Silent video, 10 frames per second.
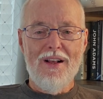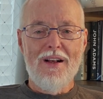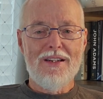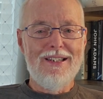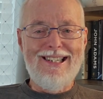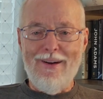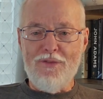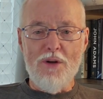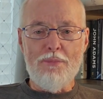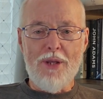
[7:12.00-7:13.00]

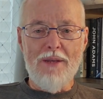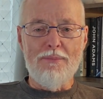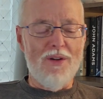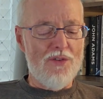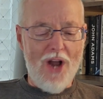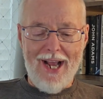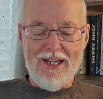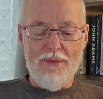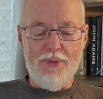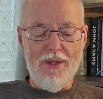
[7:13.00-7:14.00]
Different people, a
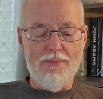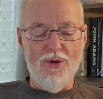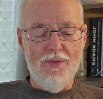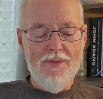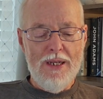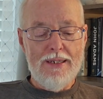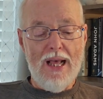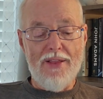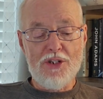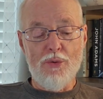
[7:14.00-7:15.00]
variety of people.
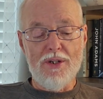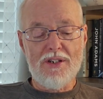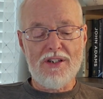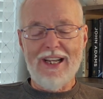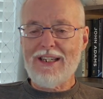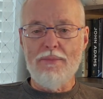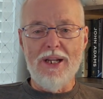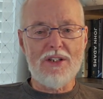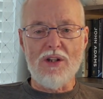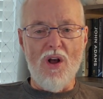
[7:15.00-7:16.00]
Now, this one's six
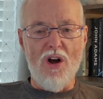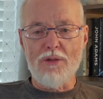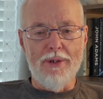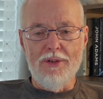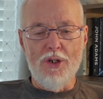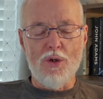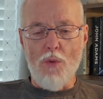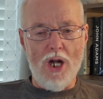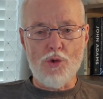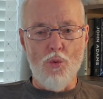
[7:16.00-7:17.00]
minutes long, but you could
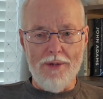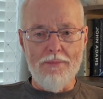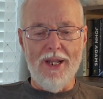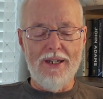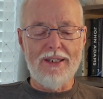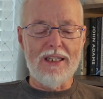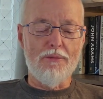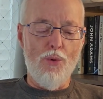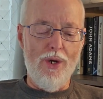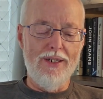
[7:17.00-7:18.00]
watch one minute and get the
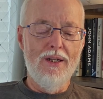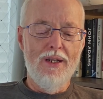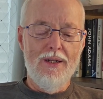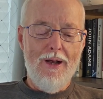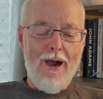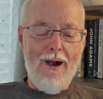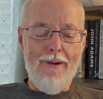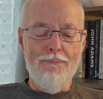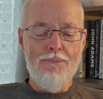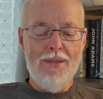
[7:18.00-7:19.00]
point.
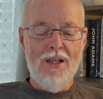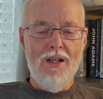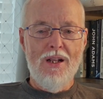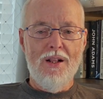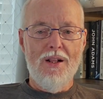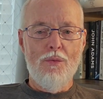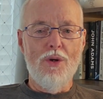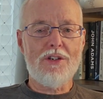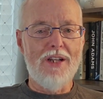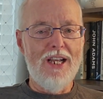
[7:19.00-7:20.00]
Um,
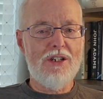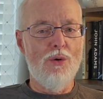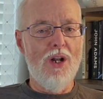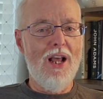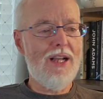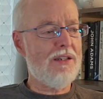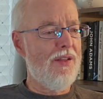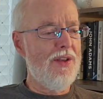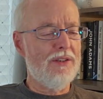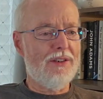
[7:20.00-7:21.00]
will say to Alexa,
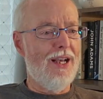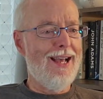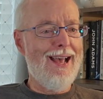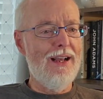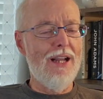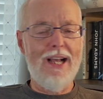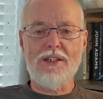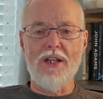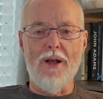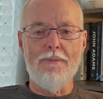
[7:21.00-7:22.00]
they'll say, Hey,
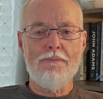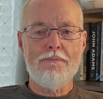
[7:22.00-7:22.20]
Alexa,